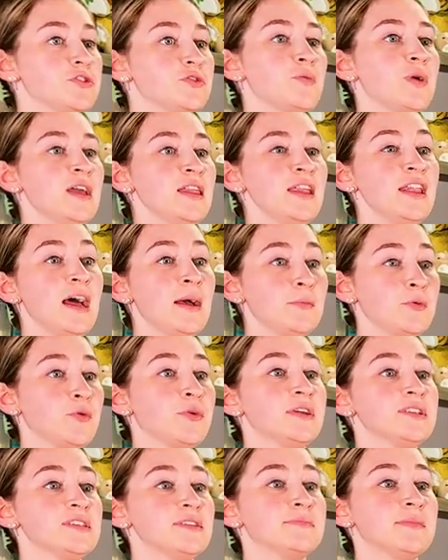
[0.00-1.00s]
the way that I'm
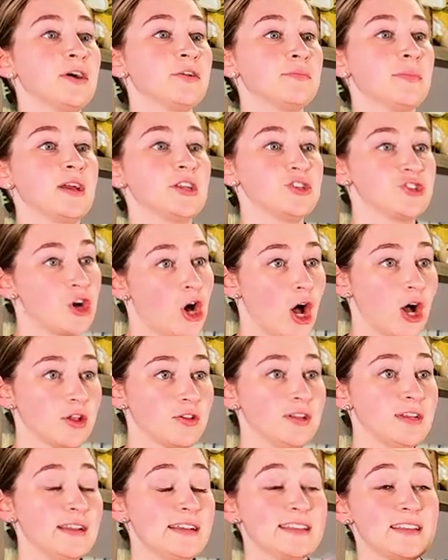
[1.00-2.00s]
going to melt my
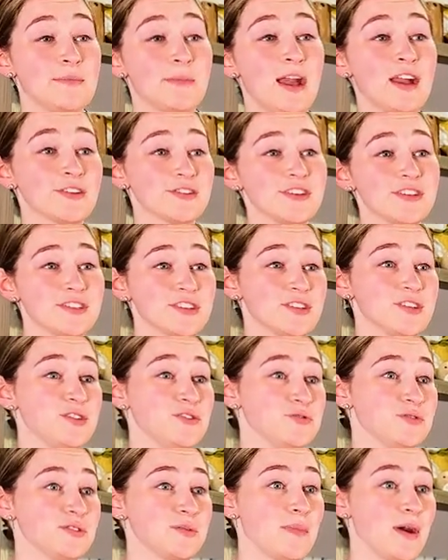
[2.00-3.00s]
chocolate is I'm actually just gonna
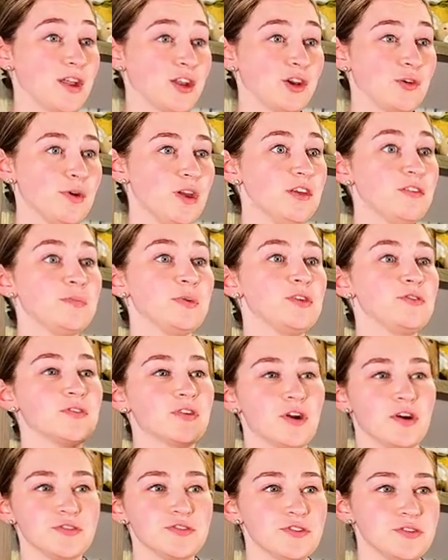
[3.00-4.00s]
use a microwave, but you can
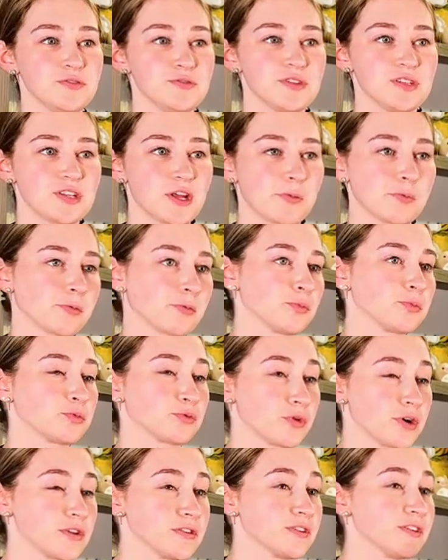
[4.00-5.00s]
also use a double
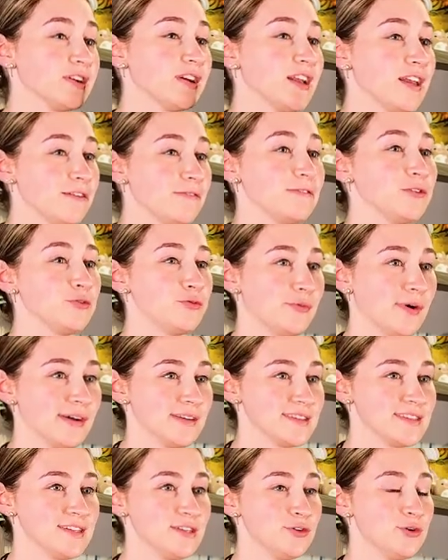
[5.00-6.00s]
broiler if you
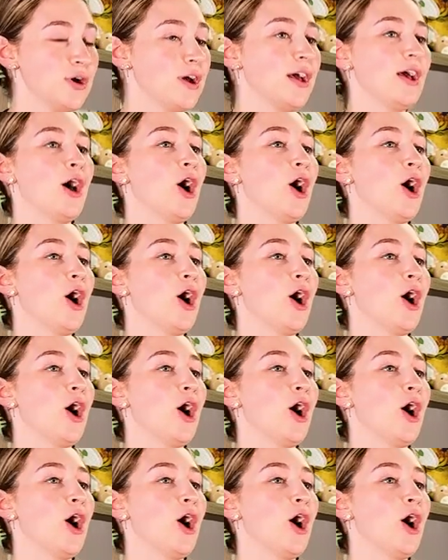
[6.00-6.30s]
want to,